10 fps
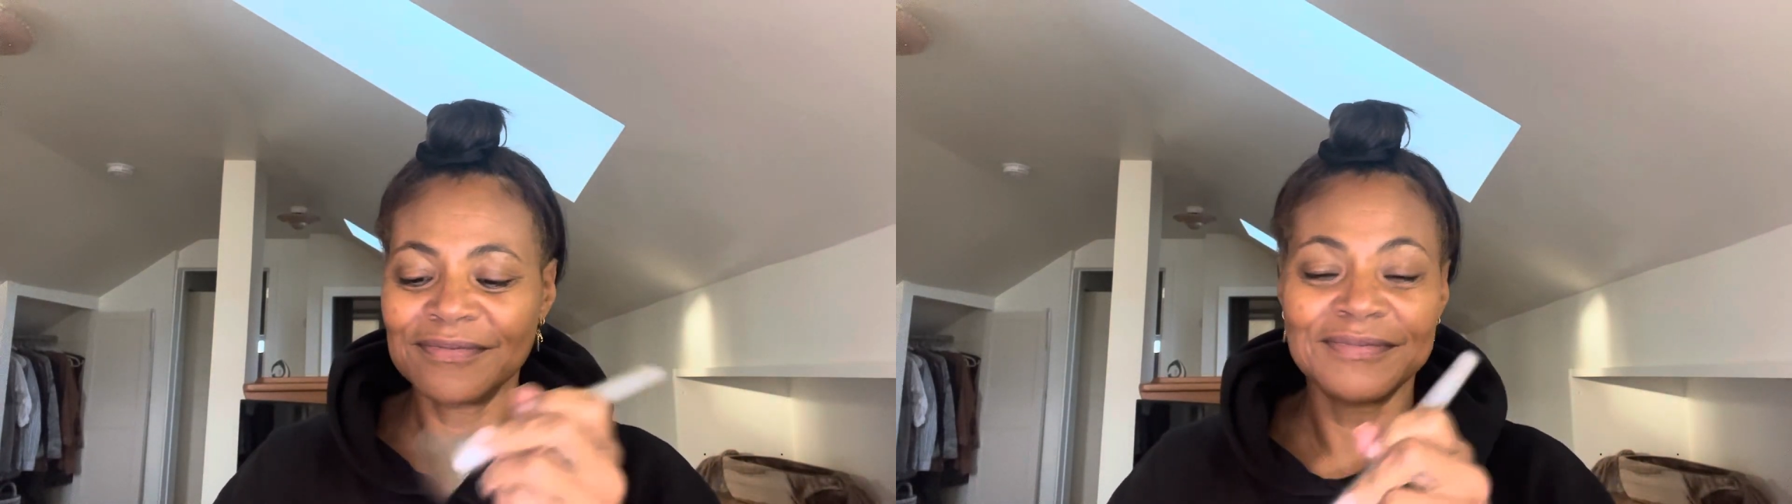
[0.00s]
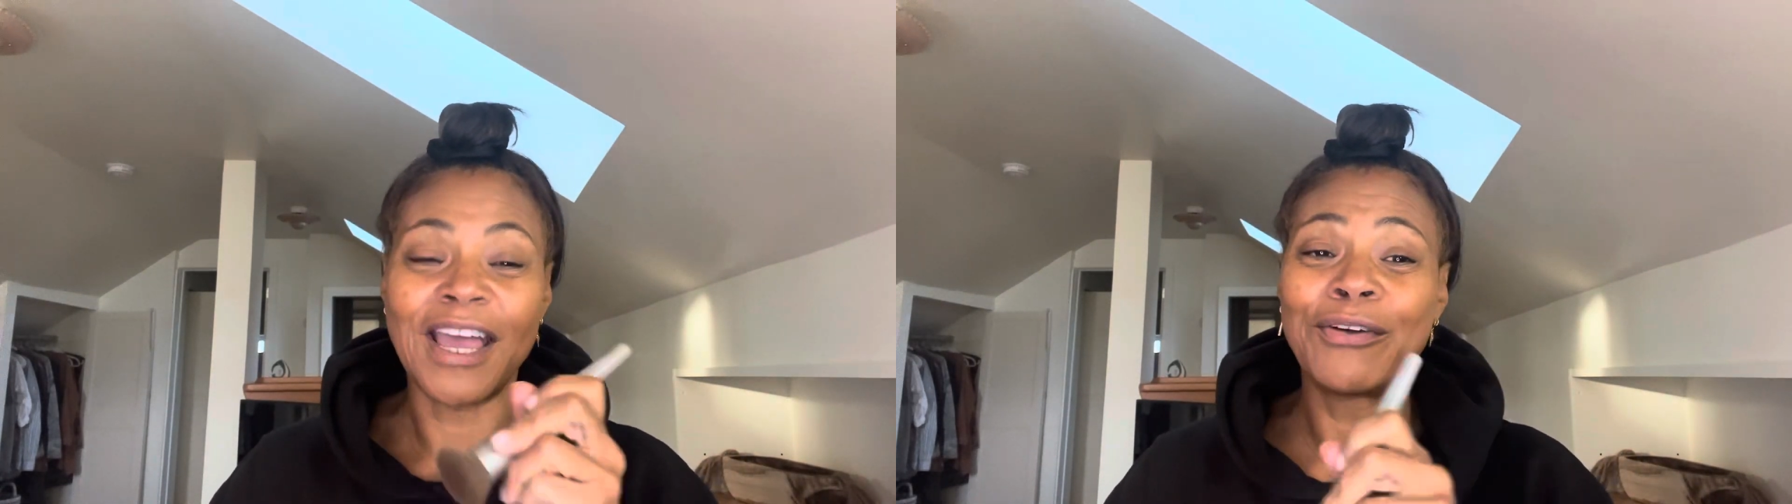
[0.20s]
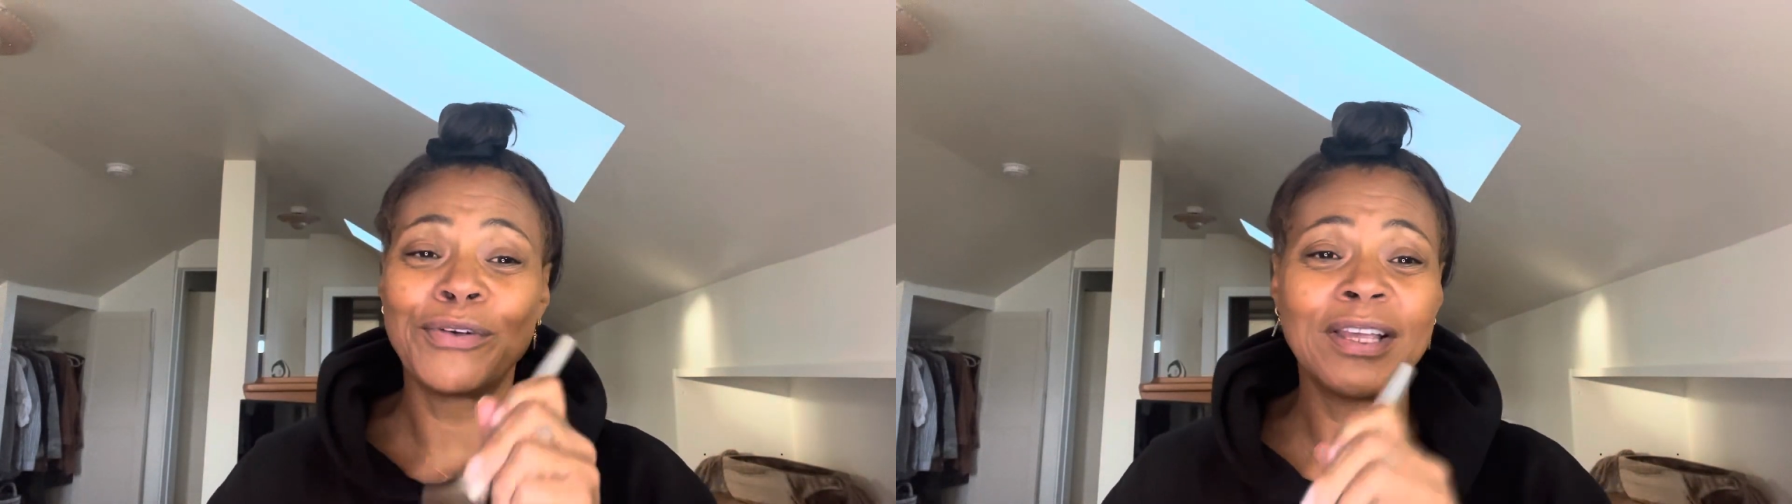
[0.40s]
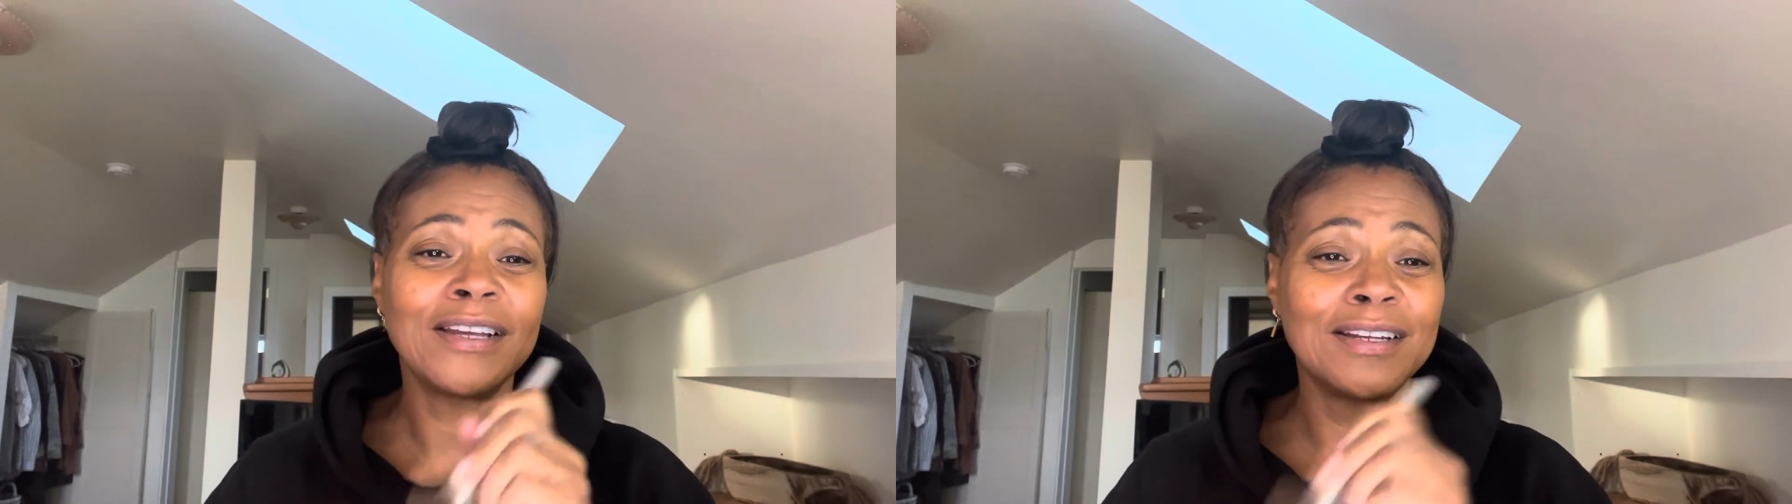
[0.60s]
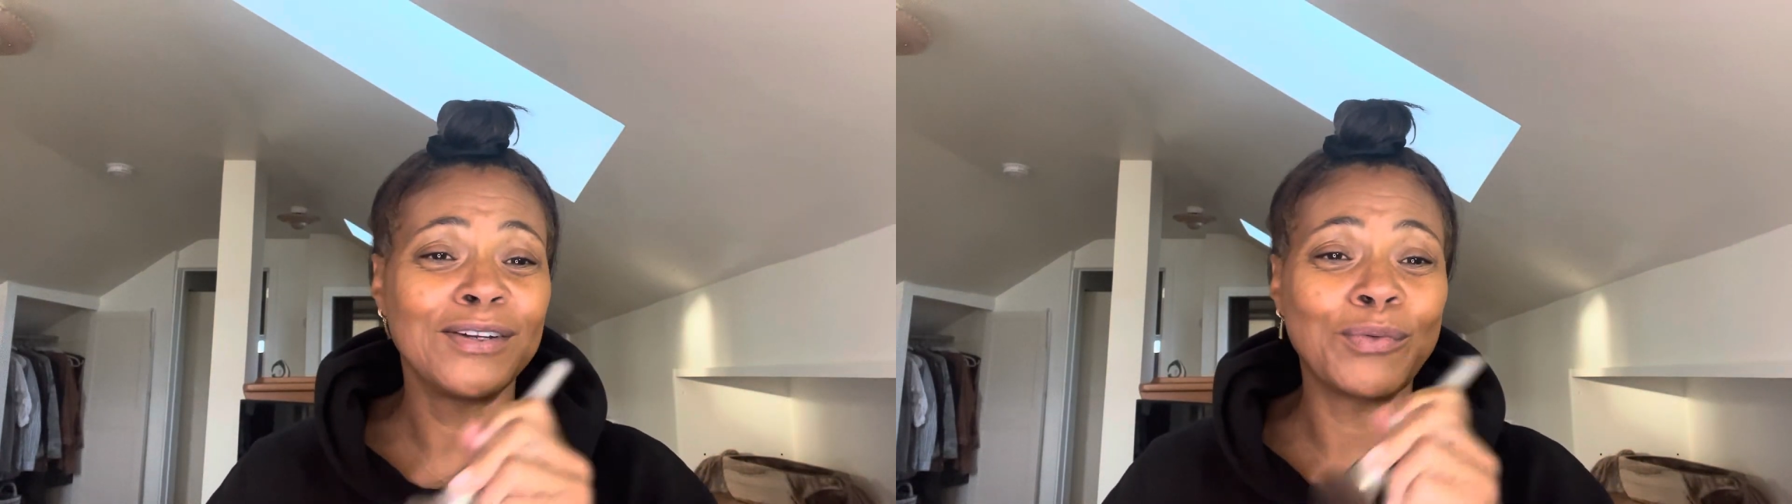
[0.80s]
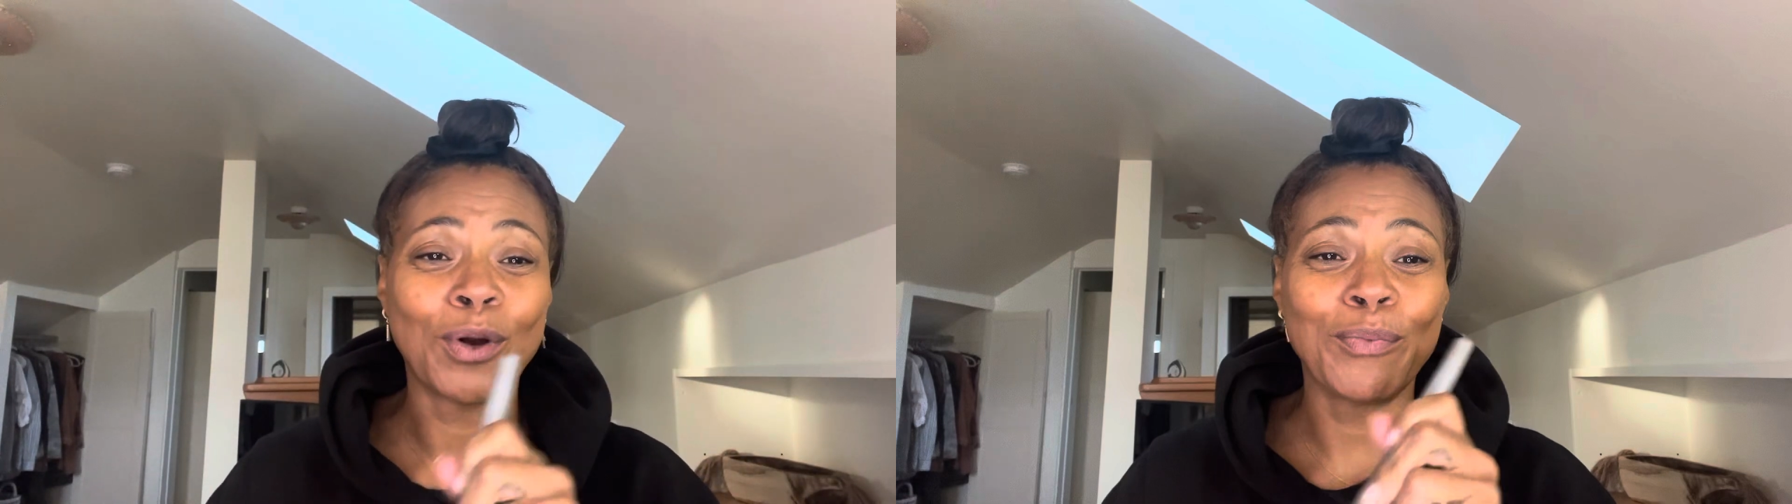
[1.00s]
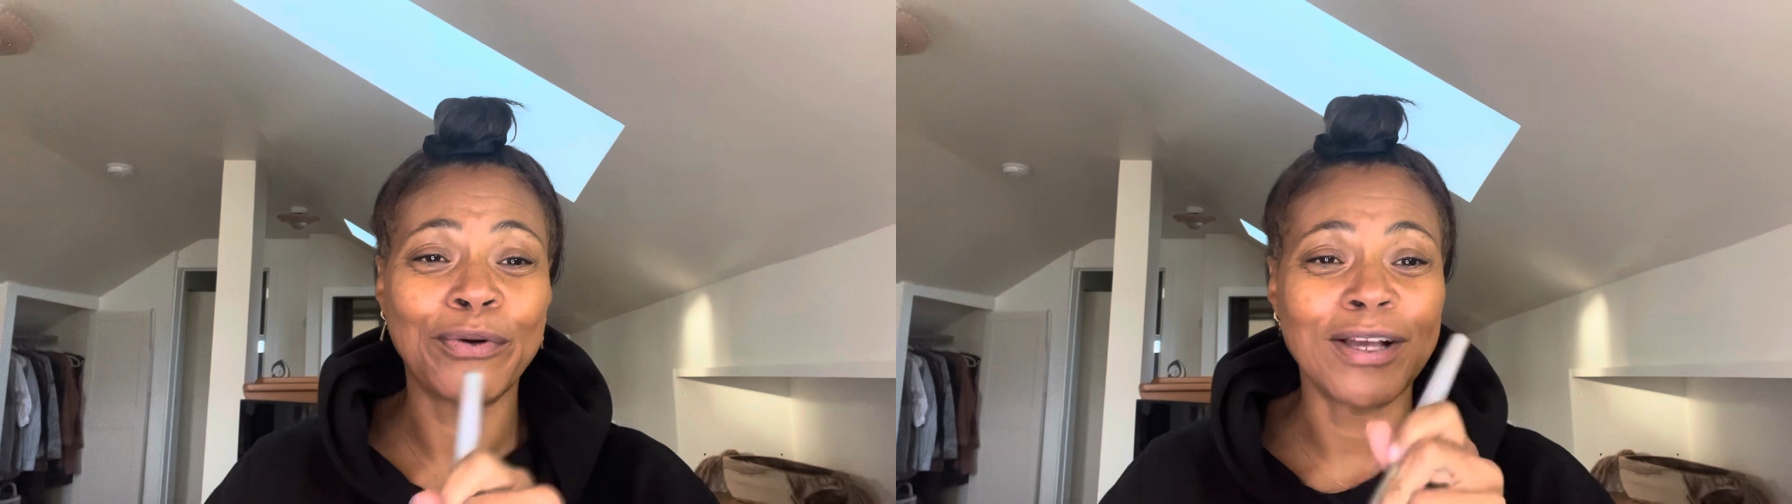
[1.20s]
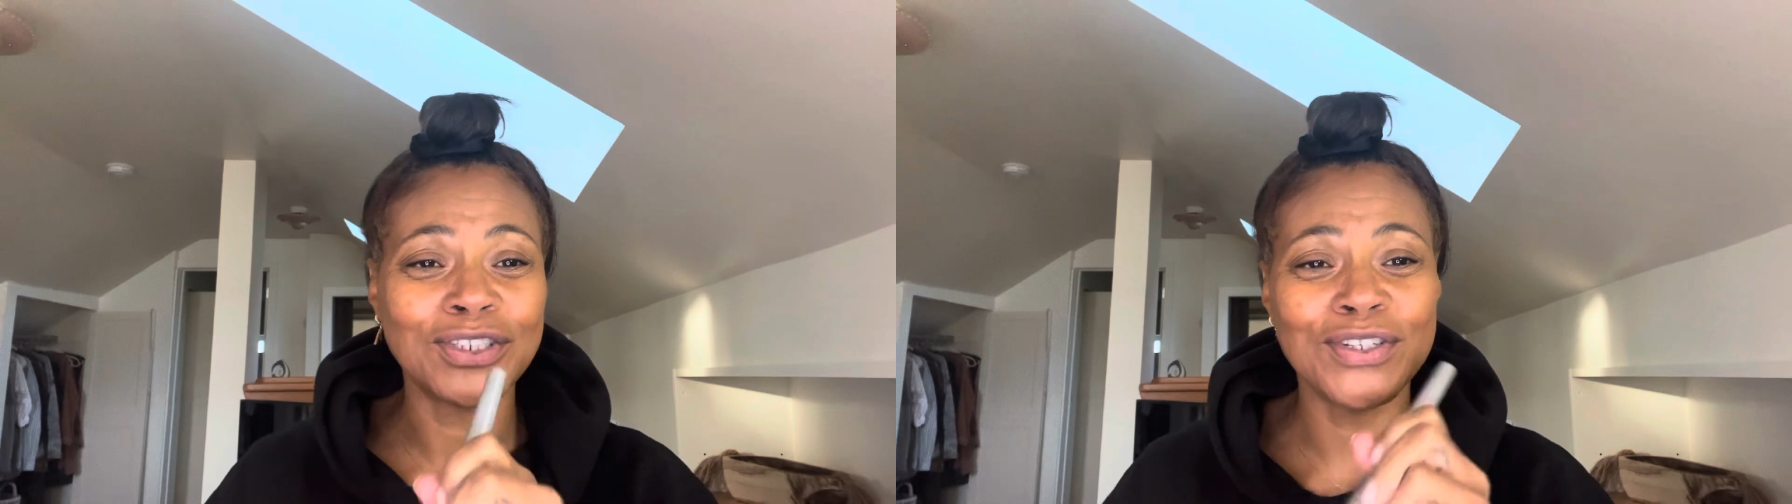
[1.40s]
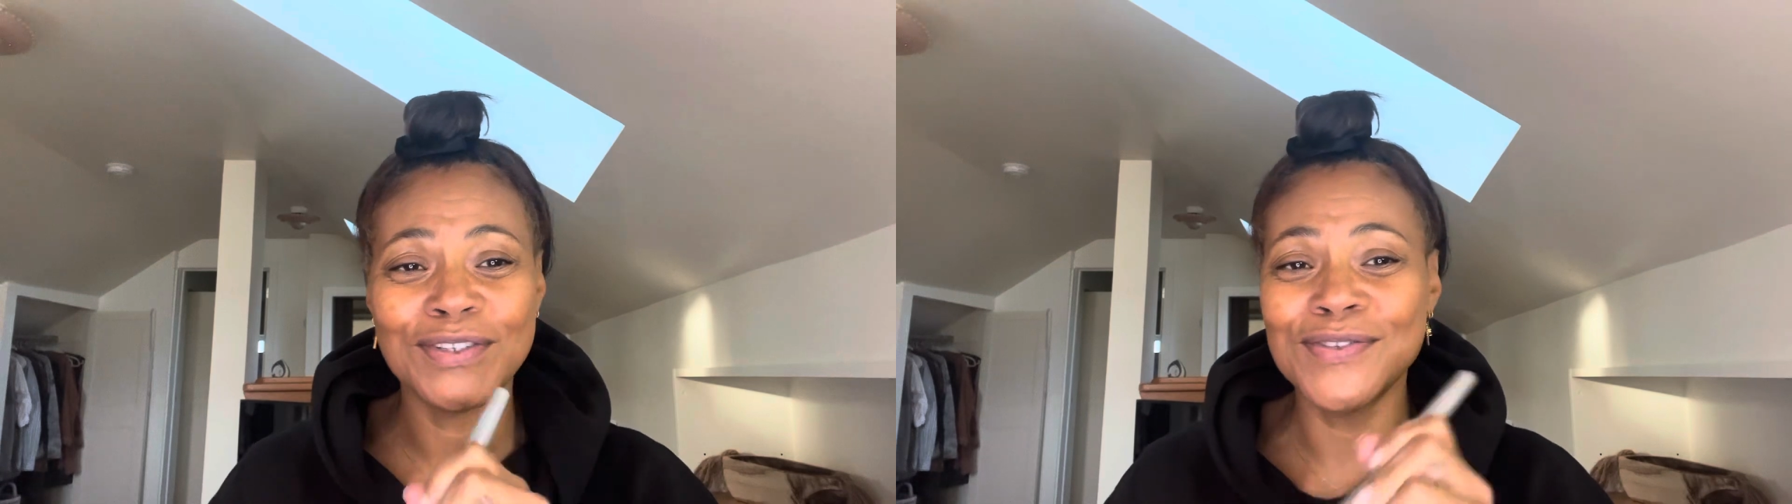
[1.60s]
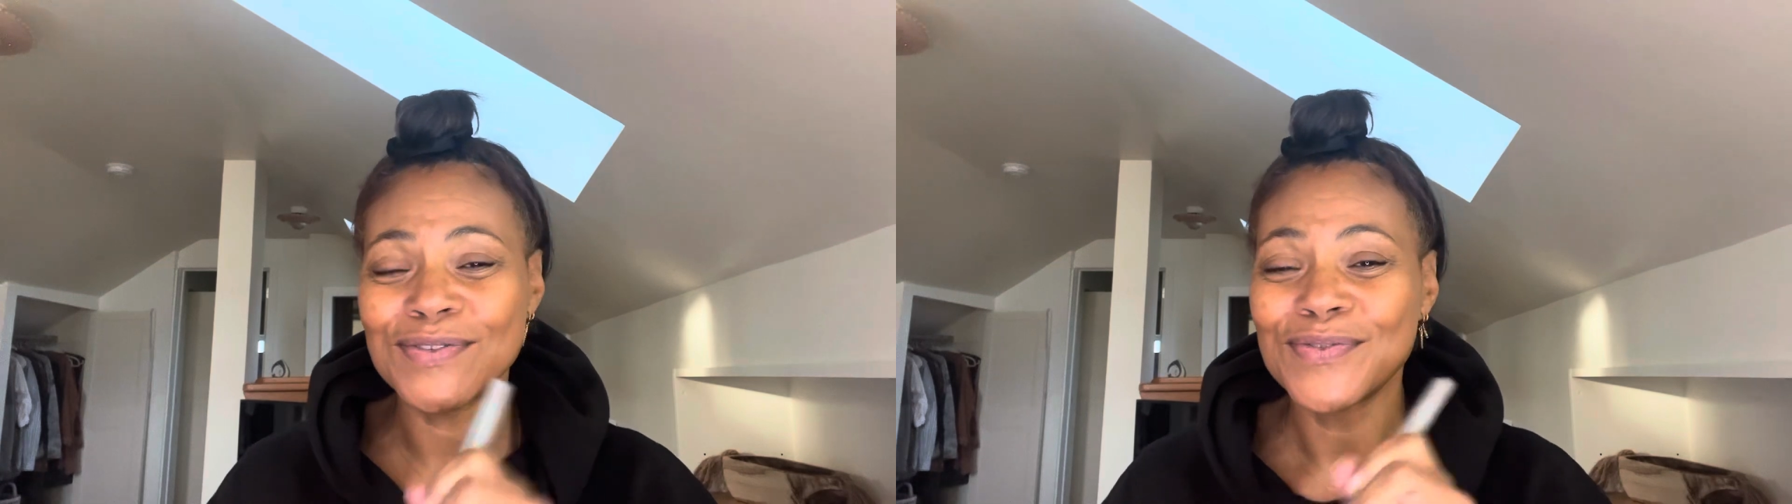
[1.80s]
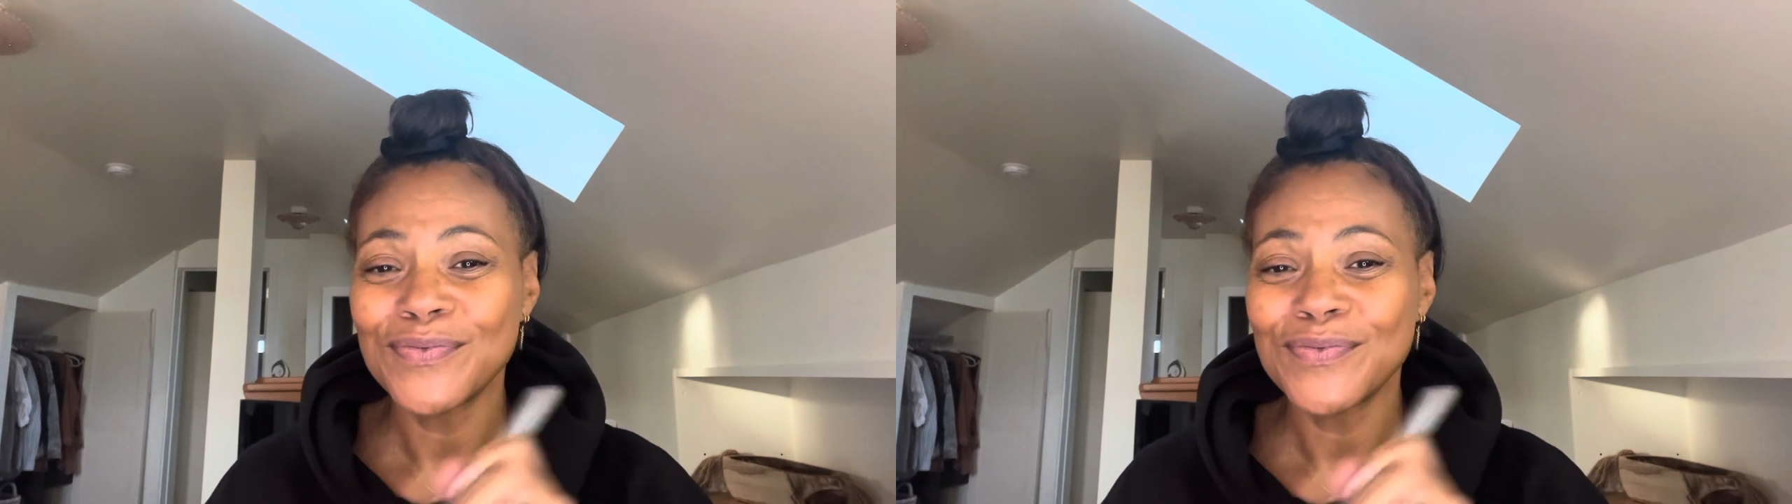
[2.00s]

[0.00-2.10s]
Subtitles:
I really need more brushes.